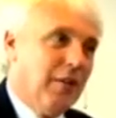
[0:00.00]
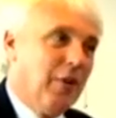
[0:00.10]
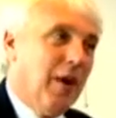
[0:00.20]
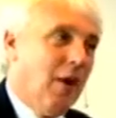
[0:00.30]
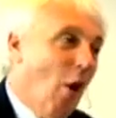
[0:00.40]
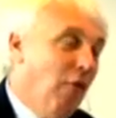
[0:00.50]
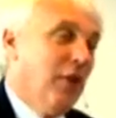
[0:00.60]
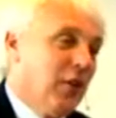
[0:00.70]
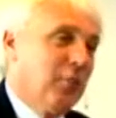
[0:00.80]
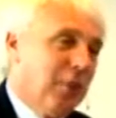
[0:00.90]
for
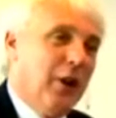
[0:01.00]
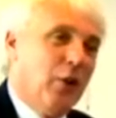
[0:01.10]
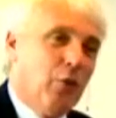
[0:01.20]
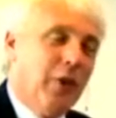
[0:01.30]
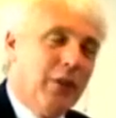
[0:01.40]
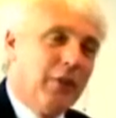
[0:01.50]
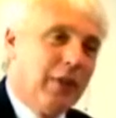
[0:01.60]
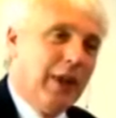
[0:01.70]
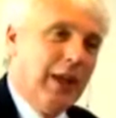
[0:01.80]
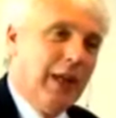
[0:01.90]
obvious political reasons.